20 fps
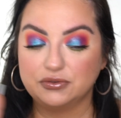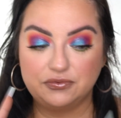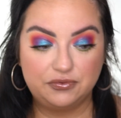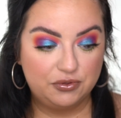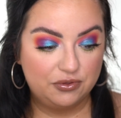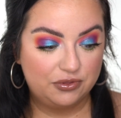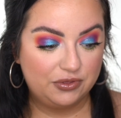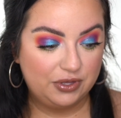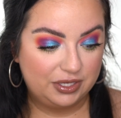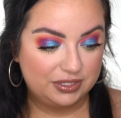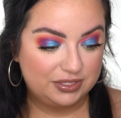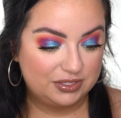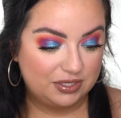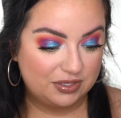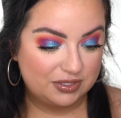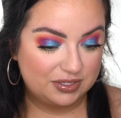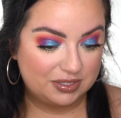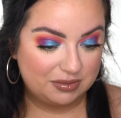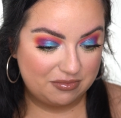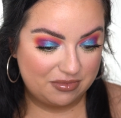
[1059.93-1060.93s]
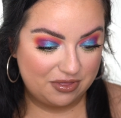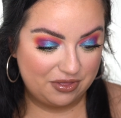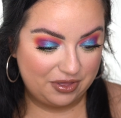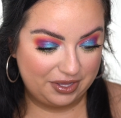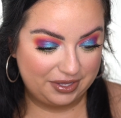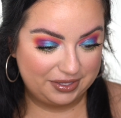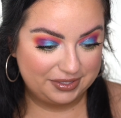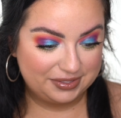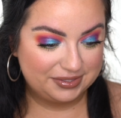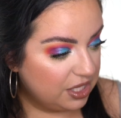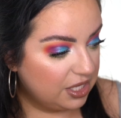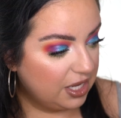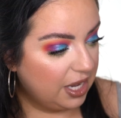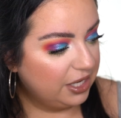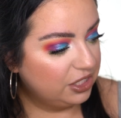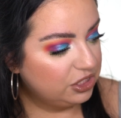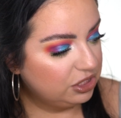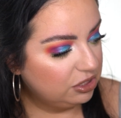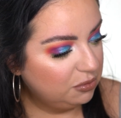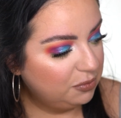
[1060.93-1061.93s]
a few thoughts on some things. The
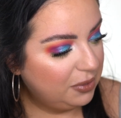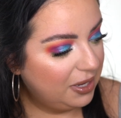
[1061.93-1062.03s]
eyeshadow